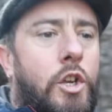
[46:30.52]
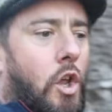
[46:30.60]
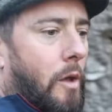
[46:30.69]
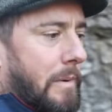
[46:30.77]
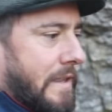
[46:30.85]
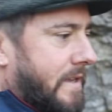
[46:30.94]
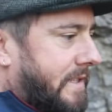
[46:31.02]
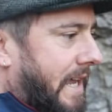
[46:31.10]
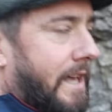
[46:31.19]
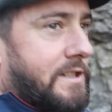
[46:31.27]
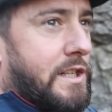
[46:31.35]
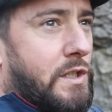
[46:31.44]
Normally in the
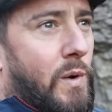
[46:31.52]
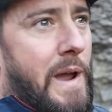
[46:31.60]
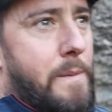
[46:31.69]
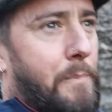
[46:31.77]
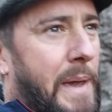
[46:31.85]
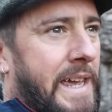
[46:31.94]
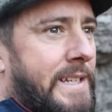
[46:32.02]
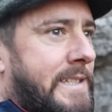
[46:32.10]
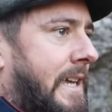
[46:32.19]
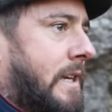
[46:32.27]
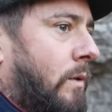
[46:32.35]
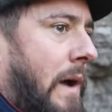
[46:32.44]
Dales it's quite
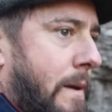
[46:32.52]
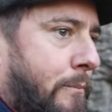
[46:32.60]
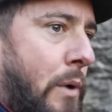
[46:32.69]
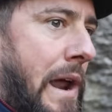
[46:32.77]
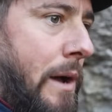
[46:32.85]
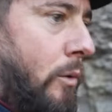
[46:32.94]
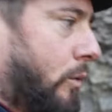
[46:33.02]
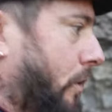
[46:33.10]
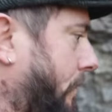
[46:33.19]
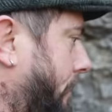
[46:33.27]
peaty, quite brown.